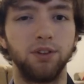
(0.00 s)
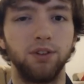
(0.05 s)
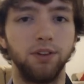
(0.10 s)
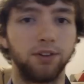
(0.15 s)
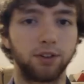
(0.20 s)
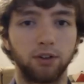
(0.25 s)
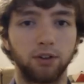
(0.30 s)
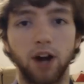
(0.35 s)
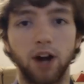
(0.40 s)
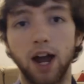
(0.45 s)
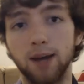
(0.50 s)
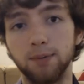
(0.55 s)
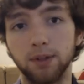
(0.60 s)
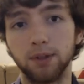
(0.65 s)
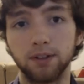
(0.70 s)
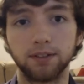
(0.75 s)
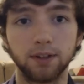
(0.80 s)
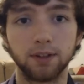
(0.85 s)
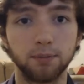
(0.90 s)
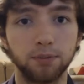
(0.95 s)

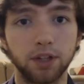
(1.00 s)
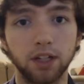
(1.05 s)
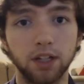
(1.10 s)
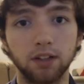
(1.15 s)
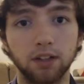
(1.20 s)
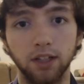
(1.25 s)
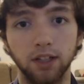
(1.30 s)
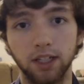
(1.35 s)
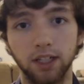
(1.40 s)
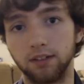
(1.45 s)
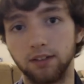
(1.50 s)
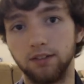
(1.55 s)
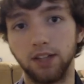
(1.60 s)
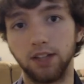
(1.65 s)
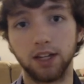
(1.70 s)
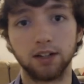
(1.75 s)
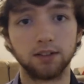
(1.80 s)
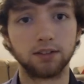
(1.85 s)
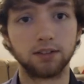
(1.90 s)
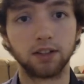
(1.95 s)
describing something like
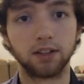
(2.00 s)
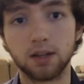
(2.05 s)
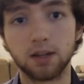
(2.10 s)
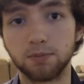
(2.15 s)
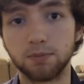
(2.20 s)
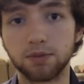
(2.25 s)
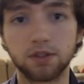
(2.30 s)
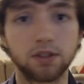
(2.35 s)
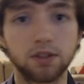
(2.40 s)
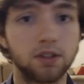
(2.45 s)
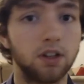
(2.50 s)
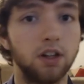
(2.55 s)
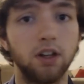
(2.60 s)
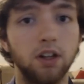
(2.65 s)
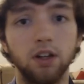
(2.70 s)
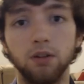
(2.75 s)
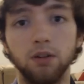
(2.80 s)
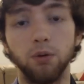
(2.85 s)
data types,